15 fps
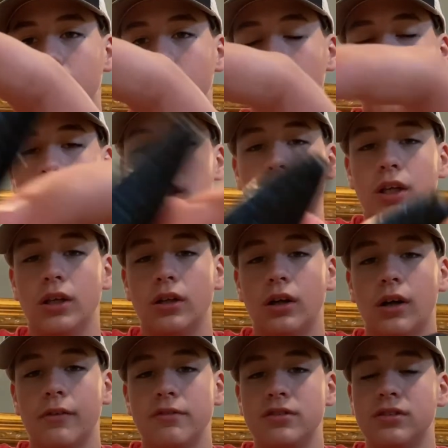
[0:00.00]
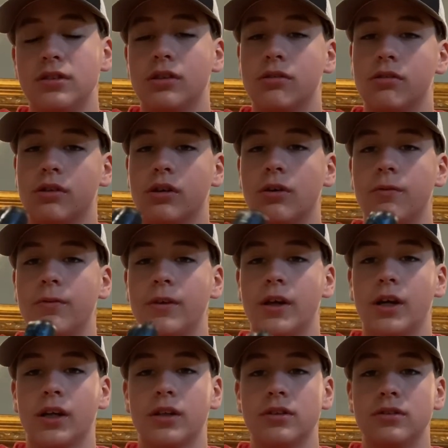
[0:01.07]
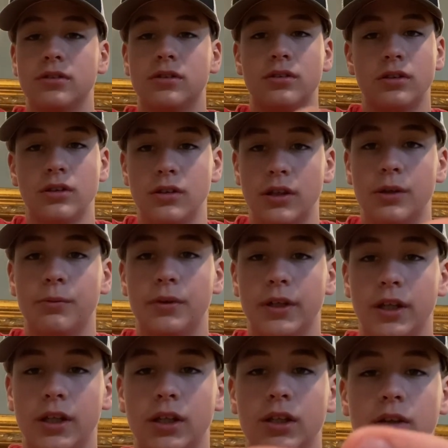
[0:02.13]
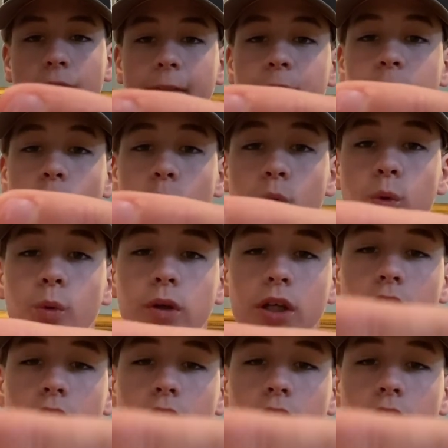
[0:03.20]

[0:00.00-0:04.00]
and obviously they're gonna go for that because they want to get food.